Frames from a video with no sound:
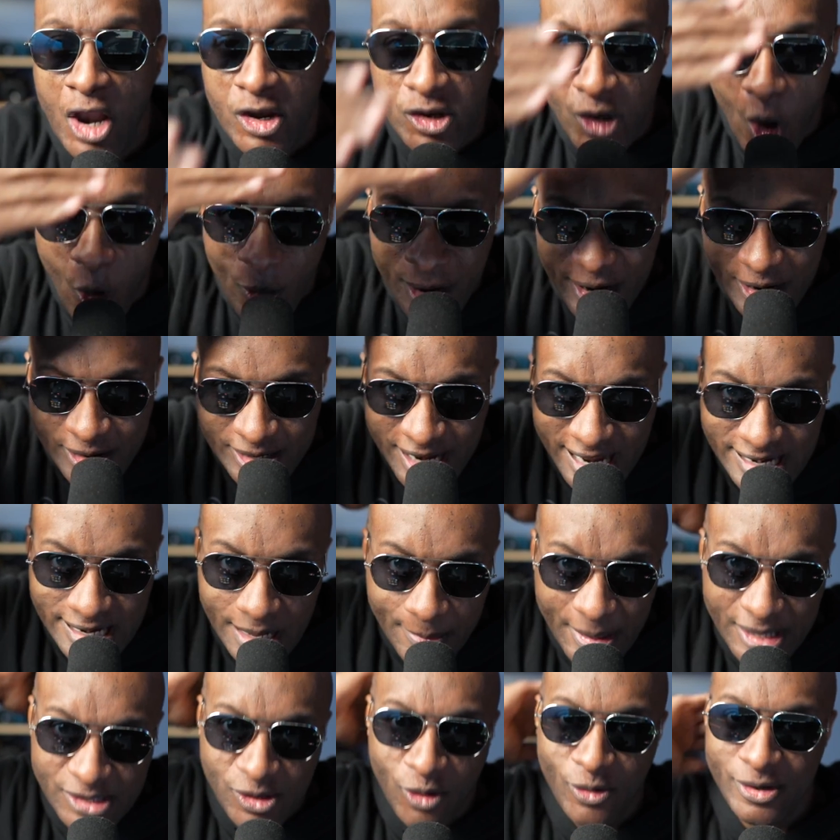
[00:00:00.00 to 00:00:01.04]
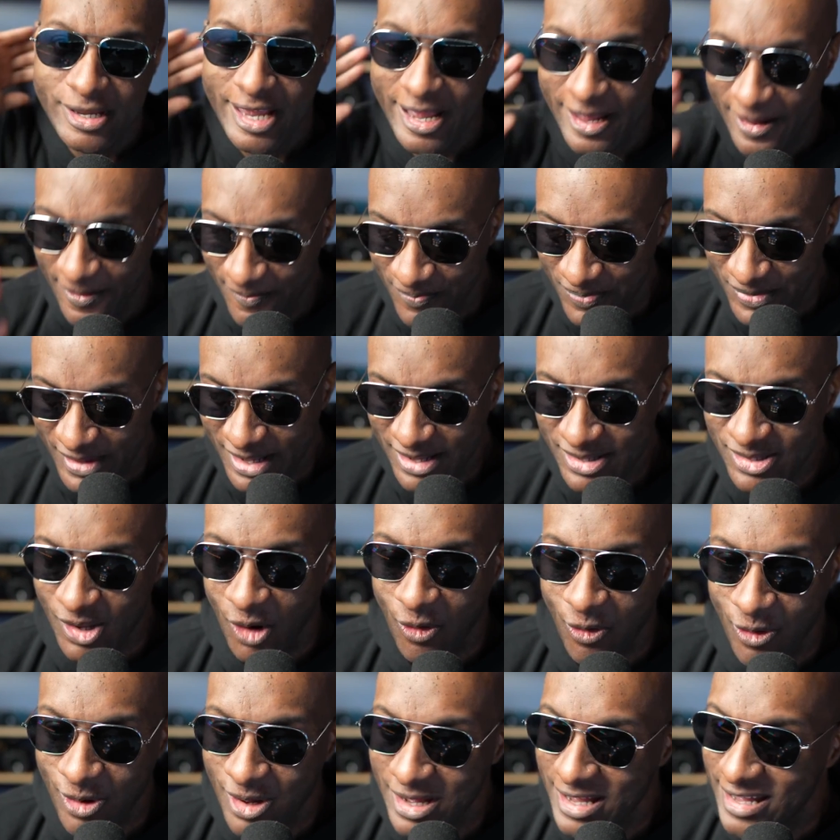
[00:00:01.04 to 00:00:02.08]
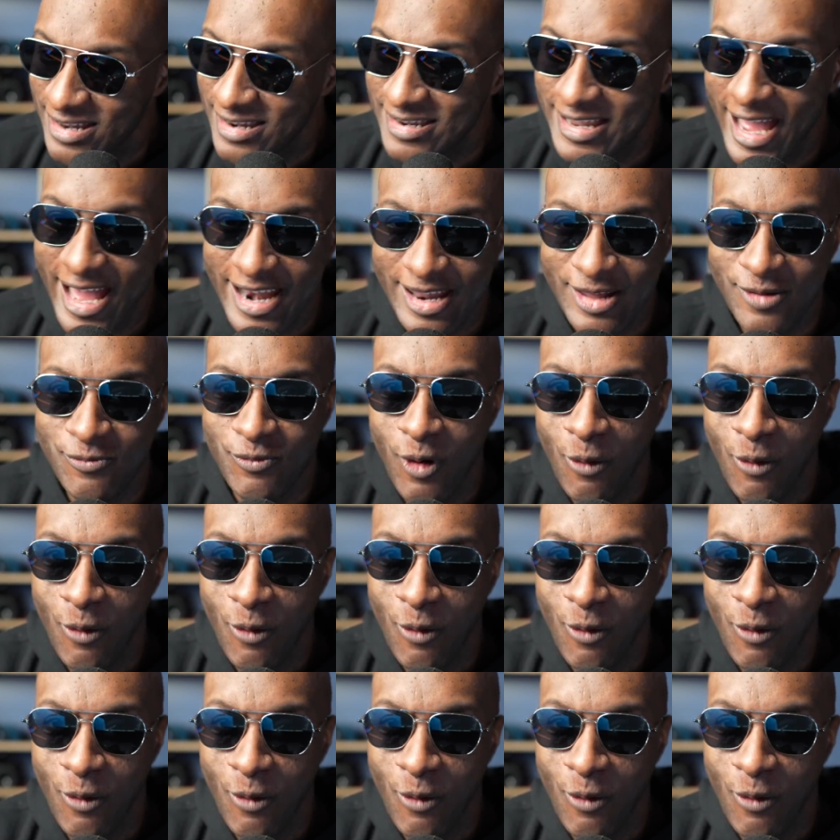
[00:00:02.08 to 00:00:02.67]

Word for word: no hair dynamics, okay? So that is